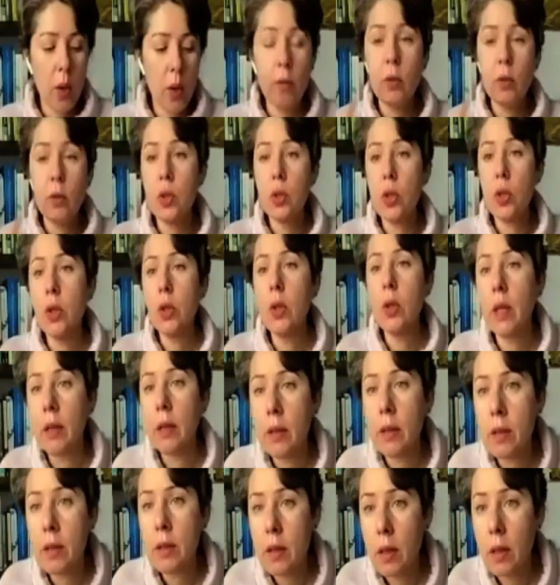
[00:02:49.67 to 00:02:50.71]
So I've got two
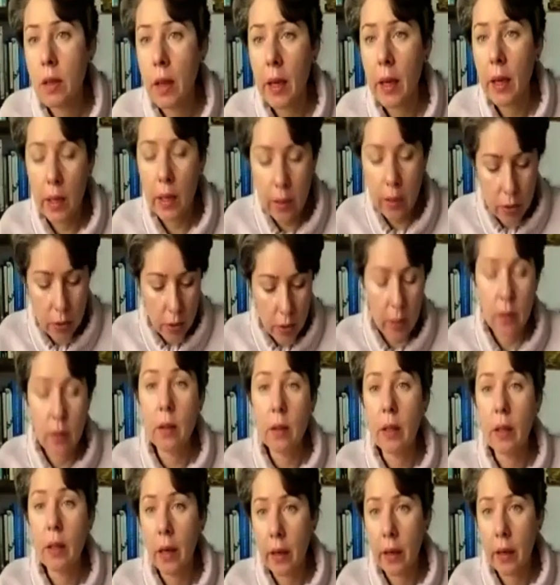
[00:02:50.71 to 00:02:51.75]
kids, 8
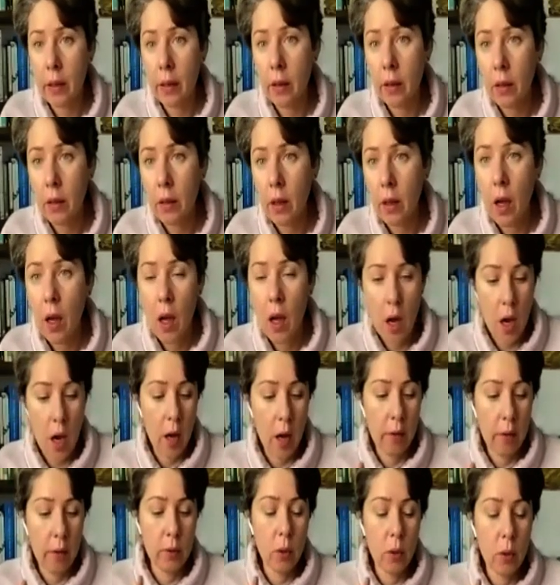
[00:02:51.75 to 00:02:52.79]
and 9.
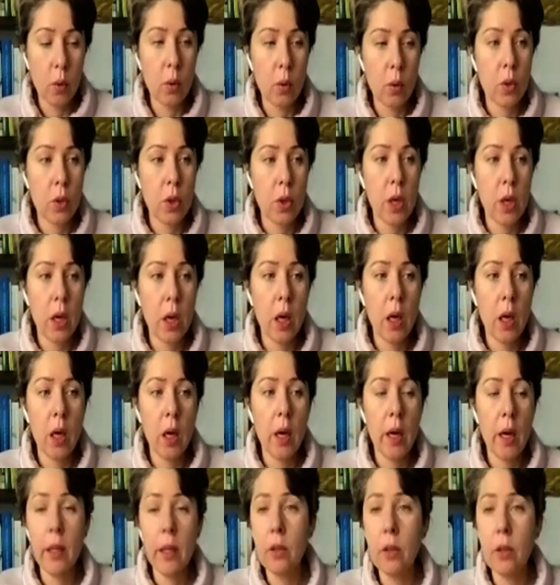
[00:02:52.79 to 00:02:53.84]
I've got
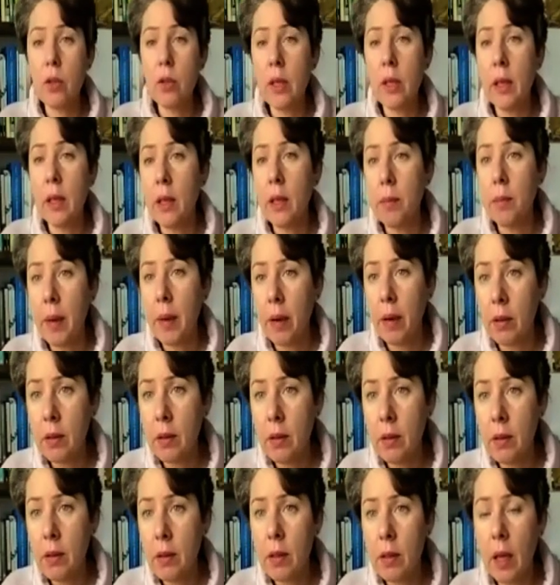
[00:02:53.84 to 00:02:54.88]
elderly
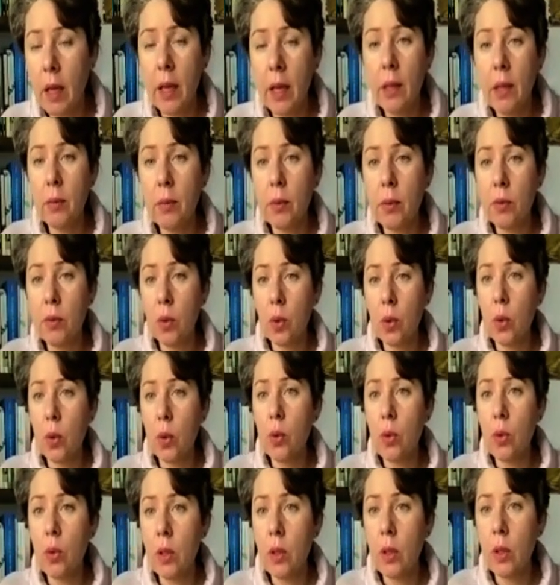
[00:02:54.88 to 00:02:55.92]
parents, and we've got
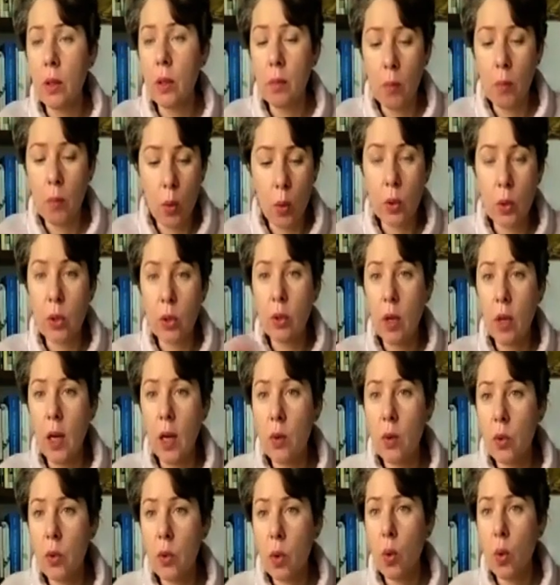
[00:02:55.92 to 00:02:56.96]
all the modern
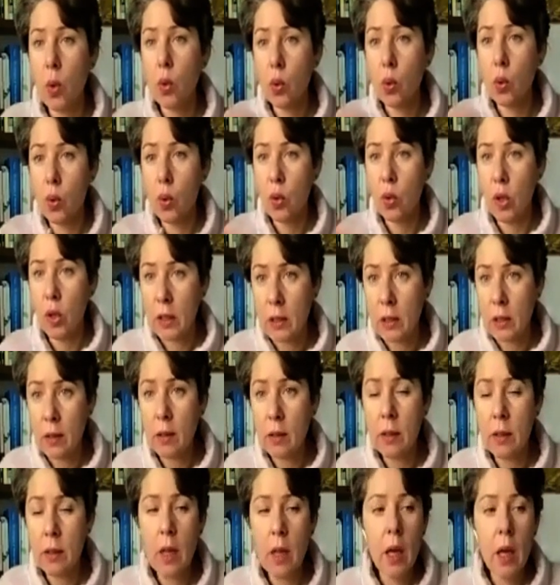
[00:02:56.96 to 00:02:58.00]
household
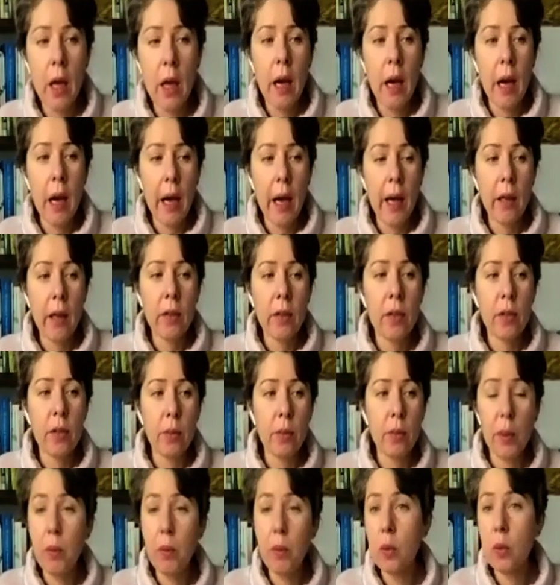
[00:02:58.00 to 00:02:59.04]
stresses, and
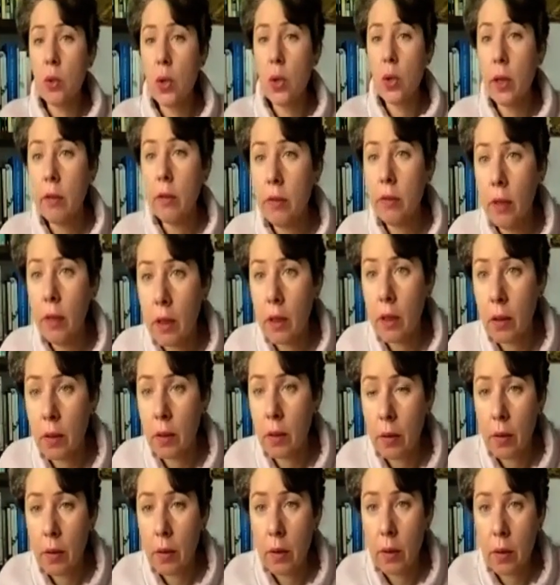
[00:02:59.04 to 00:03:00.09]
we want to have
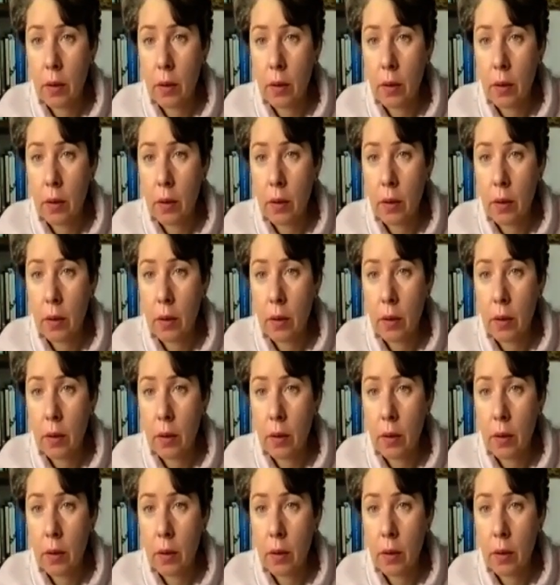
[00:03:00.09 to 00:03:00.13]
fun.